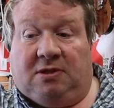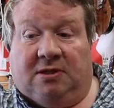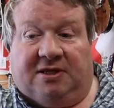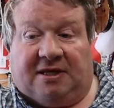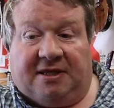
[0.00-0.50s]

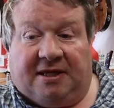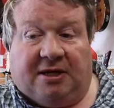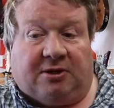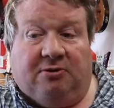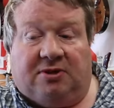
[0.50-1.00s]
Because I like
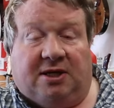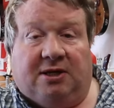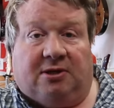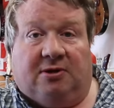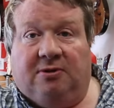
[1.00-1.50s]
that
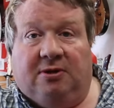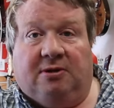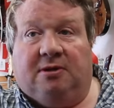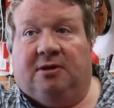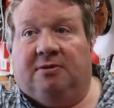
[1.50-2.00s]
acousticy tone,
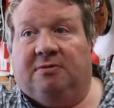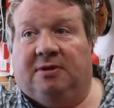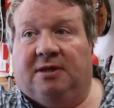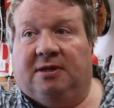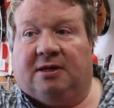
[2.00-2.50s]
you know,
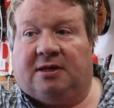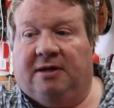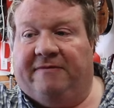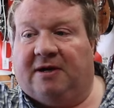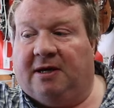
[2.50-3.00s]
that
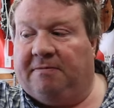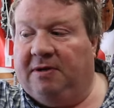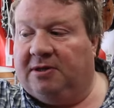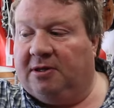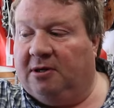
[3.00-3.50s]
kind of
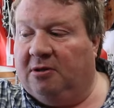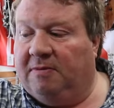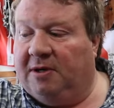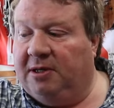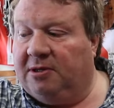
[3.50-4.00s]
accompanies the hollow
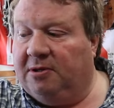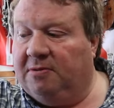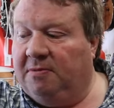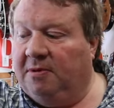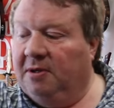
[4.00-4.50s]
body
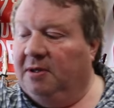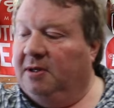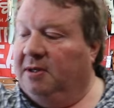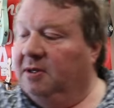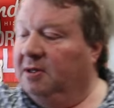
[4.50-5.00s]
tone.
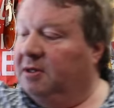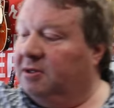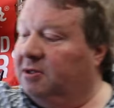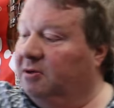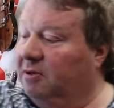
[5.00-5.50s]

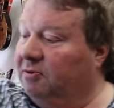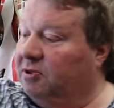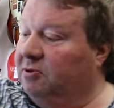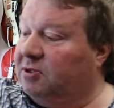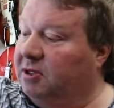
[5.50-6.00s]
So I was
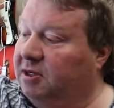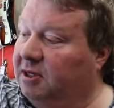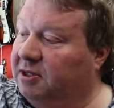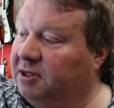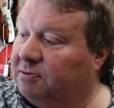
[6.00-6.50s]
using
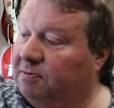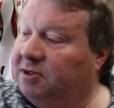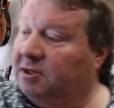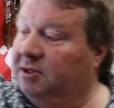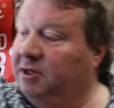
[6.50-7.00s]
this
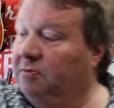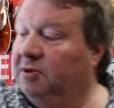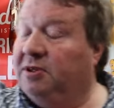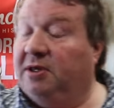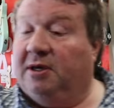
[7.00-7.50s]
recently
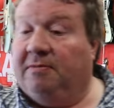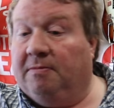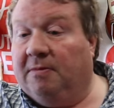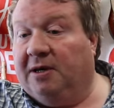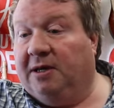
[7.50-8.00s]
with
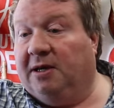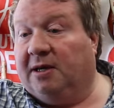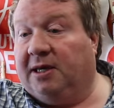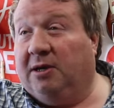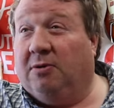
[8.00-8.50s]

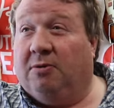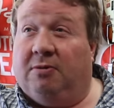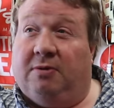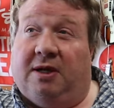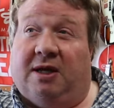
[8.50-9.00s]
my
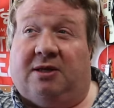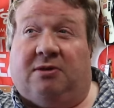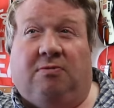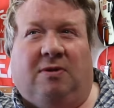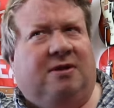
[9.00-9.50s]
Guild
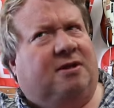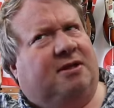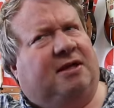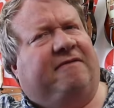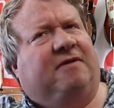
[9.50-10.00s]

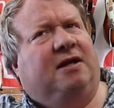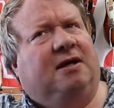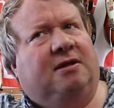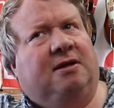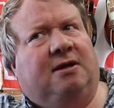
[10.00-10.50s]

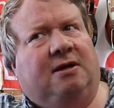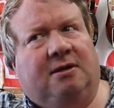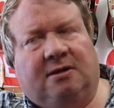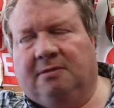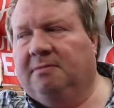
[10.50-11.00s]
X170, I think it
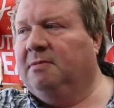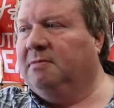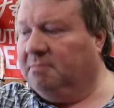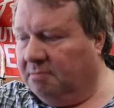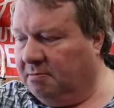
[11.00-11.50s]
is,
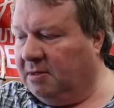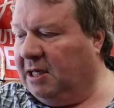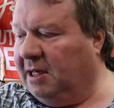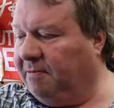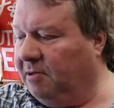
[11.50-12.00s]

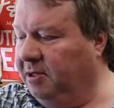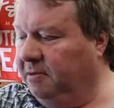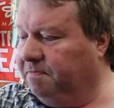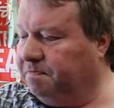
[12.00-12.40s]
happily.